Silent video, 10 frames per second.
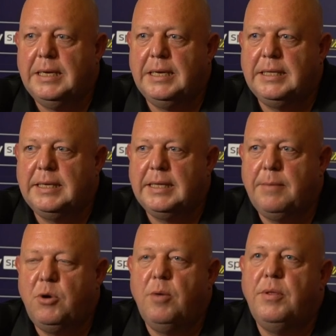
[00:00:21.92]
I think that
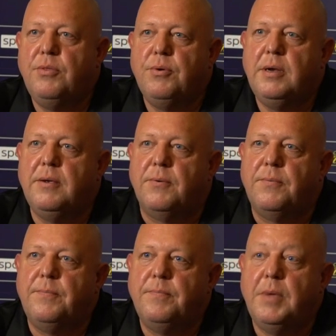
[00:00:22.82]
might have been 3 0.
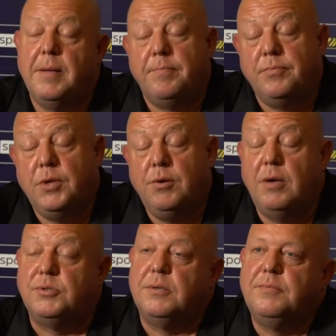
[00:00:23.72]
But well, who
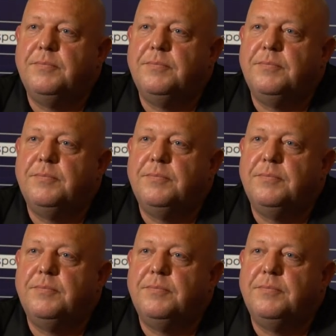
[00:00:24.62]
knows?